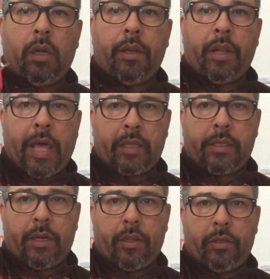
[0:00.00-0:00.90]
And that's
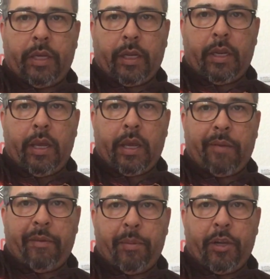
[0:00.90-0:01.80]
another technique,
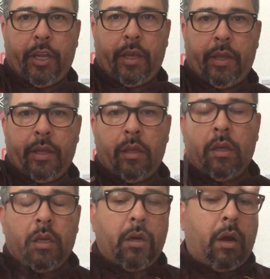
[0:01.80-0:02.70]
everybody.
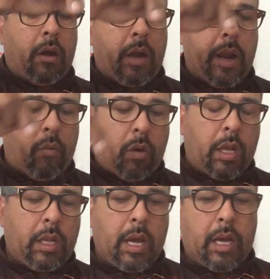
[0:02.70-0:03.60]
All right,
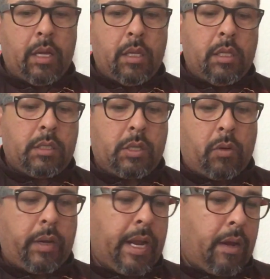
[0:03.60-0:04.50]
voila. So
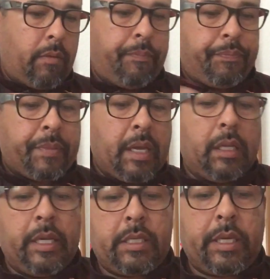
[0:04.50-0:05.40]
now
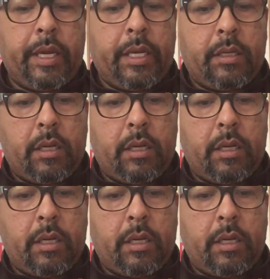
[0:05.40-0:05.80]
let's get